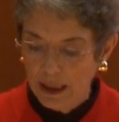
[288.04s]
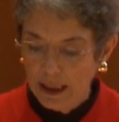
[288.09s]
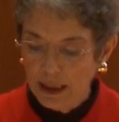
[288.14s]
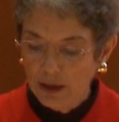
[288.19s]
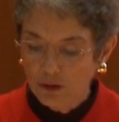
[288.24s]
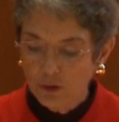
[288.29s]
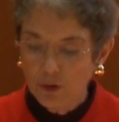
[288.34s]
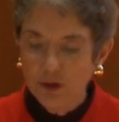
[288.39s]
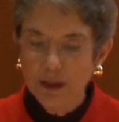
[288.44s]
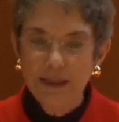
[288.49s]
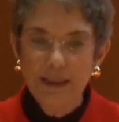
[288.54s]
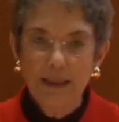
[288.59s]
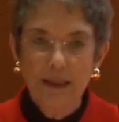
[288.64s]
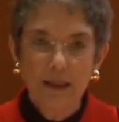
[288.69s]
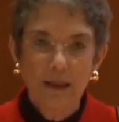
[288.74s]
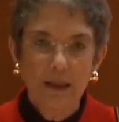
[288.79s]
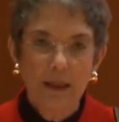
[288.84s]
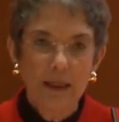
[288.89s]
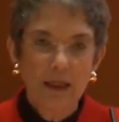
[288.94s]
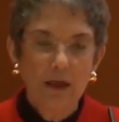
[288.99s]

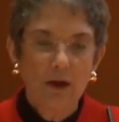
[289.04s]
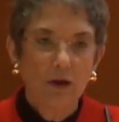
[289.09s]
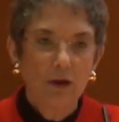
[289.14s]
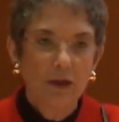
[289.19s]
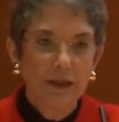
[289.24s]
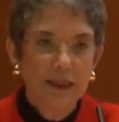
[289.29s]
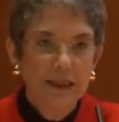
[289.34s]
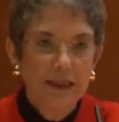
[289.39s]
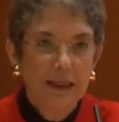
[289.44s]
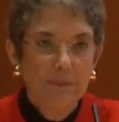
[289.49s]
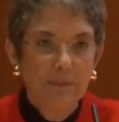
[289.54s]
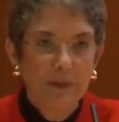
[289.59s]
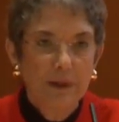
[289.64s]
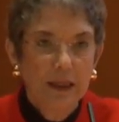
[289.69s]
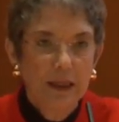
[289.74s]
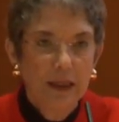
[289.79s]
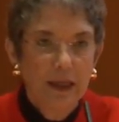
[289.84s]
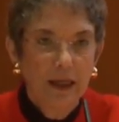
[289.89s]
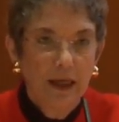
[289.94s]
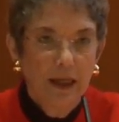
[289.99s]
increasingly on
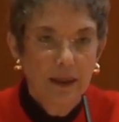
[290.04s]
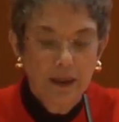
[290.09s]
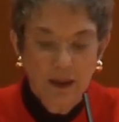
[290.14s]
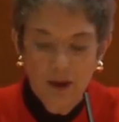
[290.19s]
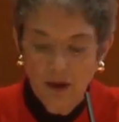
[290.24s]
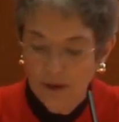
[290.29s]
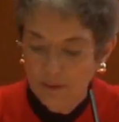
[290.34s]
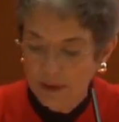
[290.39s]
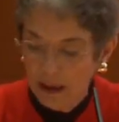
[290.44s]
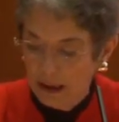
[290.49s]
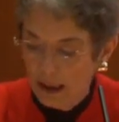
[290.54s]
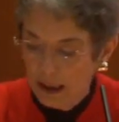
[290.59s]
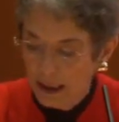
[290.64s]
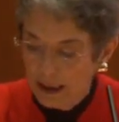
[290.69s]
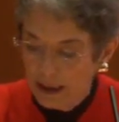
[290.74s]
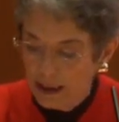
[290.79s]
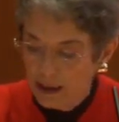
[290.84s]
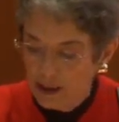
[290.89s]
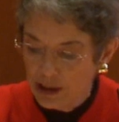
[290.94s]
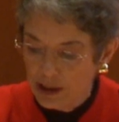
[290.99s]
deepening economic
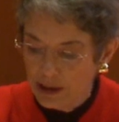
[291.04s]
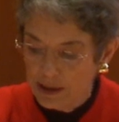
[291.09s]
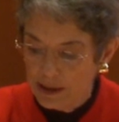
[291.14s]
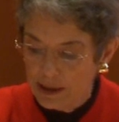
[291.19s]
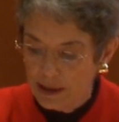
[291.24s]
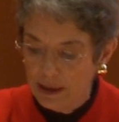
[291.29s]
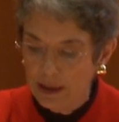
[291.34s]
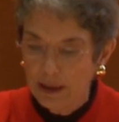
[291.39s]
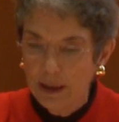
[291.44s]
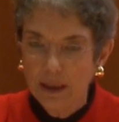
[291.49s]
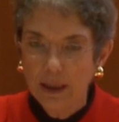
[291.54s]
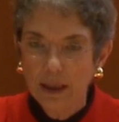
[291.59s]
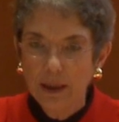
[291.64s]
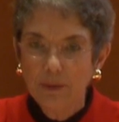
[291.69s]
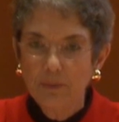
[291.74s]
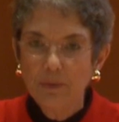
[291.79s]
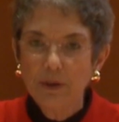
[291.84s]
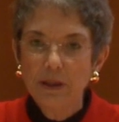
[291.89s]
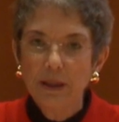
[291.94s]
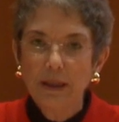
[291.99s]
linkages,
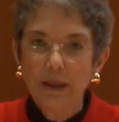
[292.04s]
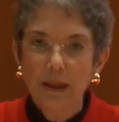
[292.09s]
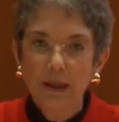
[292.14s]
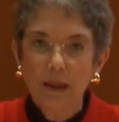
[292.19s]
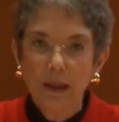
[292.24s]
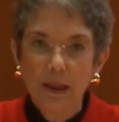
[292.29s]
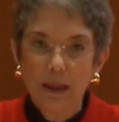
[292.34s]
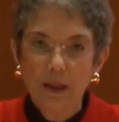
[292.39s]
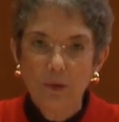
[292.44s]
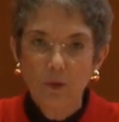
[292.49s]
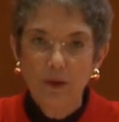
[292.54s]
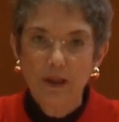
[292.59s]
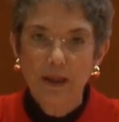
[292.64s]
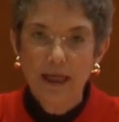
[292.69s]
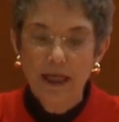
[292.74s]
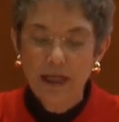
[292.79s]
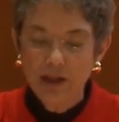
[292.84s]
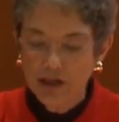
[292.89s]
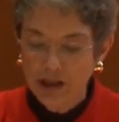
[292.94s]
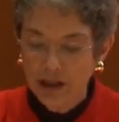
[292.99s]
particularly with
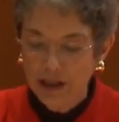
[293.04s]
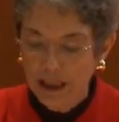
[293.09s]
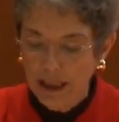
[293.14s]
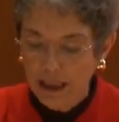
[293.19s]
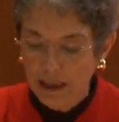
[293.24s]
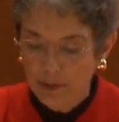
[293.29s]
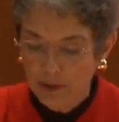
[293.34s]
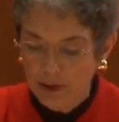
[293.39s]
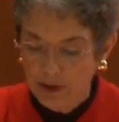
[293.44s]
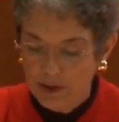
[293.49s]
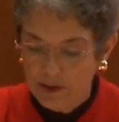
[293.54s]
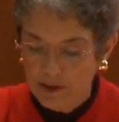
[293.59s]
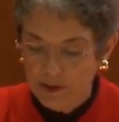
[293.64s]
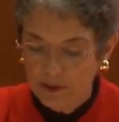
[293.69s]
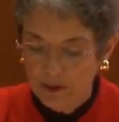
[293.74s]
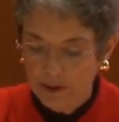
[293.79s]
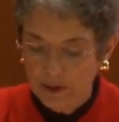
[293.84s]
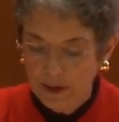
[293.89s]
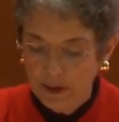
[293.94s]
Asian neighbors.